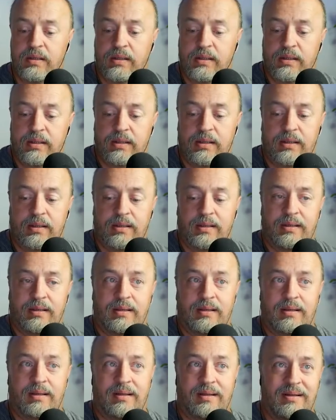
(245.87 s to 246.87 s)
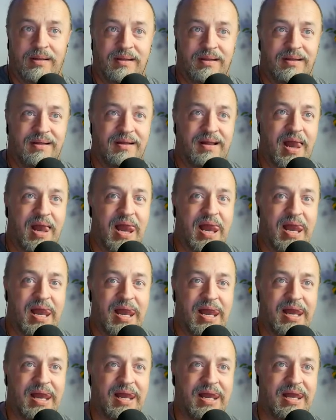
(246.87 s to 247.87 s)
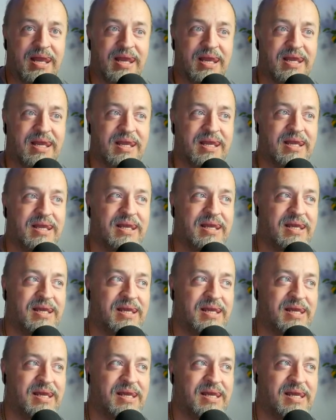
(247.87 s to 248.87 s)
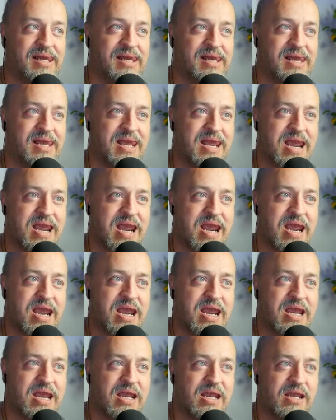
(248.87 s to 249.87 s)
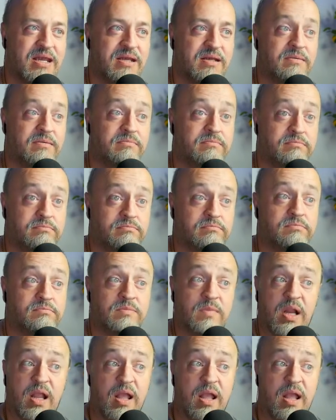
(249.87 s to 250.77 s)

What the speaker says: (not speaking)